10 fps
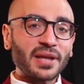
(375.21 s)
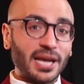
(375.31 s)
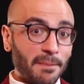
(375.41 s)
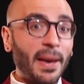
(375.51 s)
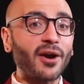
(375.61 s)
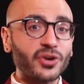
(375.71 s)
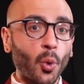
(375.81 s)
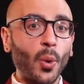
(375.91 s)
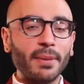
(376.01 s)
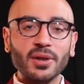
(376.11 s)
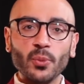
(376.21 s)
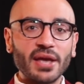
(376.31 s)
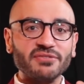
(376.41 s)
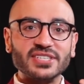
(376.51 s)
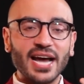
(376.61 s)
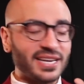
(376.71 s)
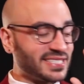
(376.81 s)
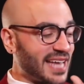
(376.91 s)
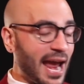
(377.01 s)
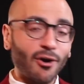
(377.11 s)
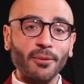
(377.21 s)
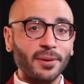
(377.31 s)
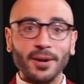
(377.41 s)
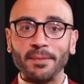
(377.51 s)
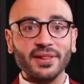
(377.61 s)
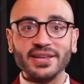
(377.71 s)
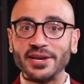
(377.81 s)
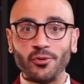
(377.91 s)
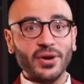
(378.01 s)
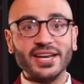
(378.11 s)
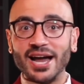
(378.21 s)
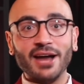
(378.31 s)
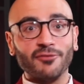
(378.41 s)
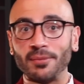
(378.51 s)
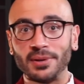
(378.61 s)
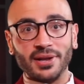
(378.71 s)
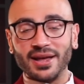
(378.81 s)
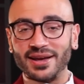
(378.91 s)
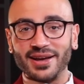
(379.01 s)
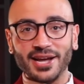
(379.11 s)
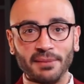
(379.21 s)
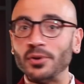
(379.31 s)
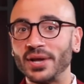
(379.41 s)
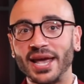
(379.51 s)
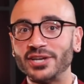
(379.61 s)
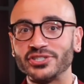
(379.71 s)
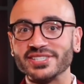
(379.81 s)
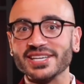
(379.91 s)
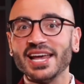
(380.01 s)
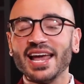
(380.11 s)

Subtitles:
compared to women, we have a terrible ability to read nonverbal communications.